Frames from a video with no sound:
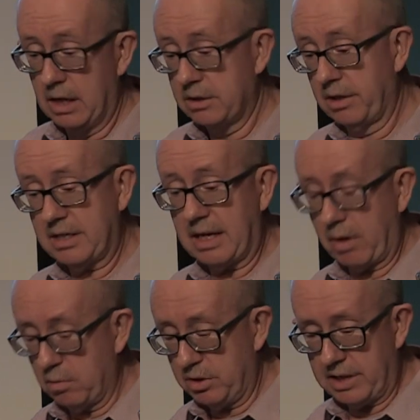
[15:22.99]
So that's
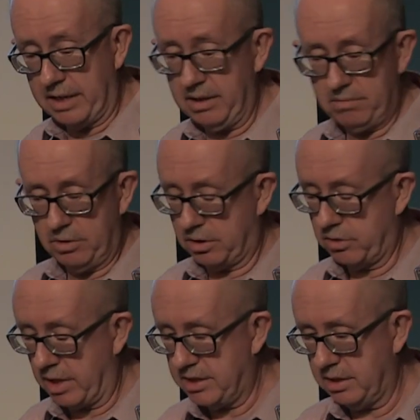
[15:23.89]
how I would send it, just
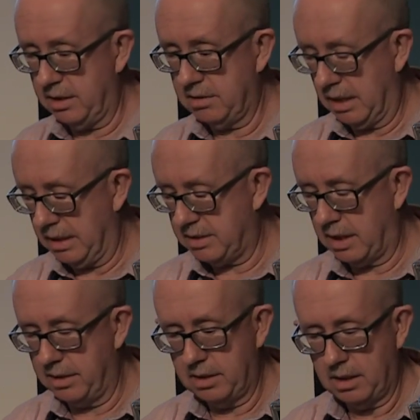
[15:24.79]
address it, hit
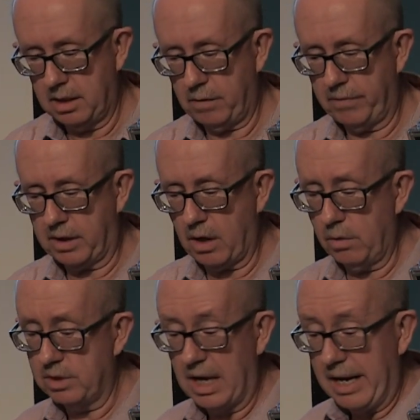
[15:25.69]
send, and off it
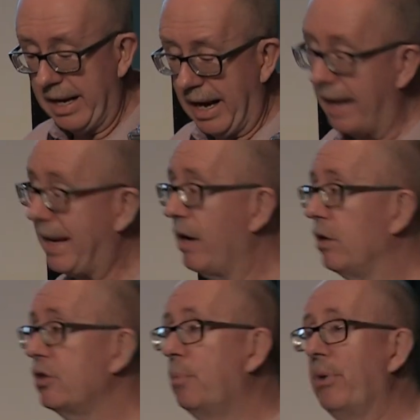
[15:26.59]
goes. I can
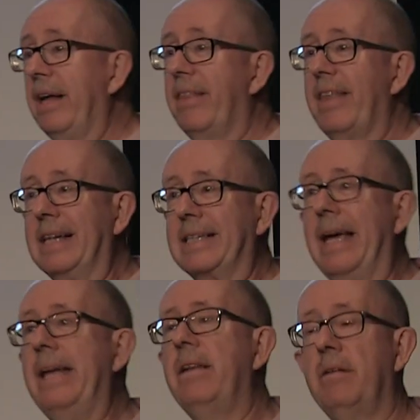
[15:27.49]
also bring things
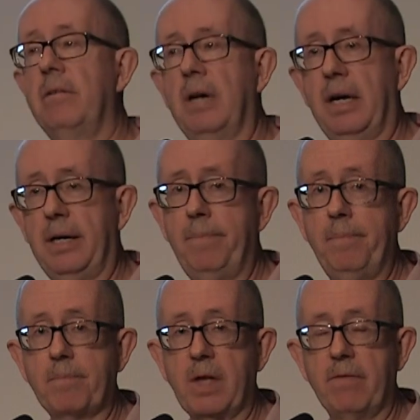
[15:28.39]
in
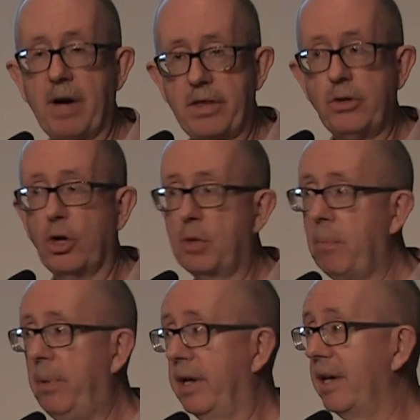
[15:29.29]
via the
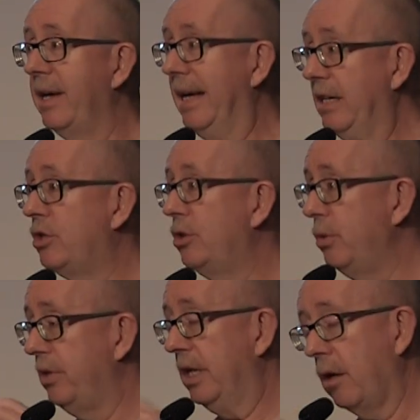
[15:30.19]
document picker
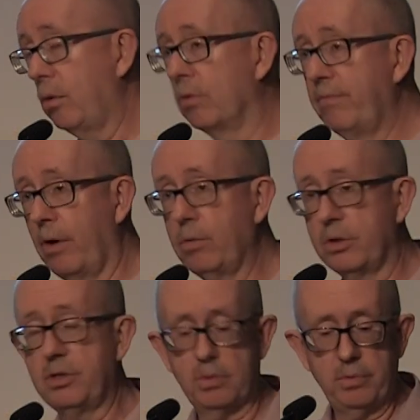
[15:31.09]
into the local
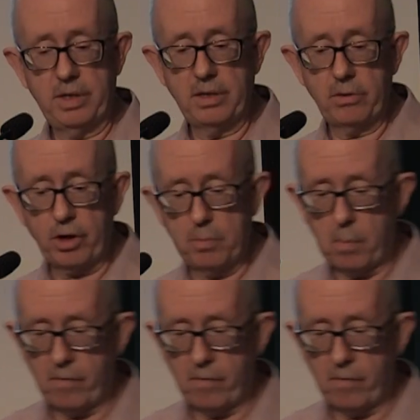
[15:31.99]
folders within the document